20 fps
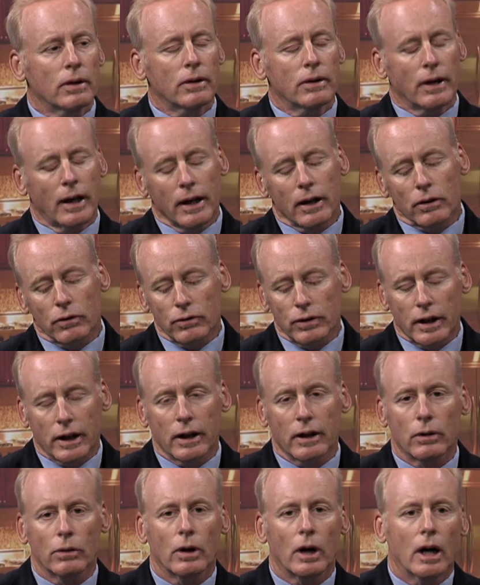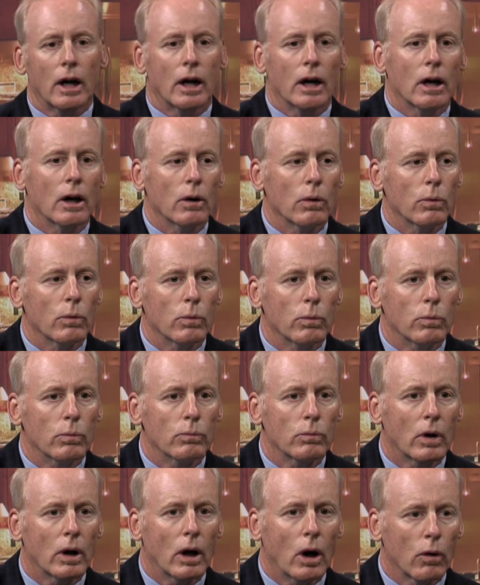Thanks, Dan.
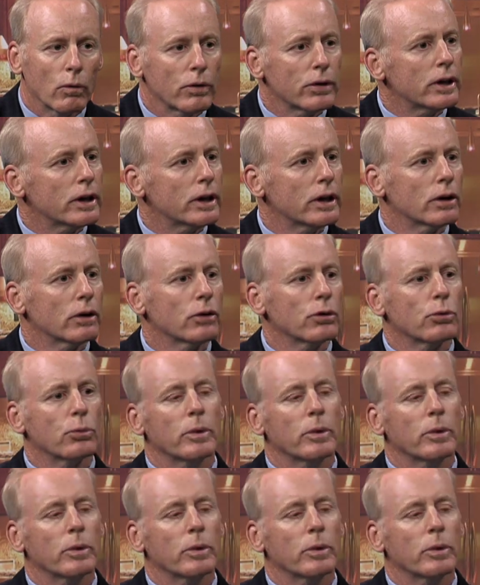Over the years,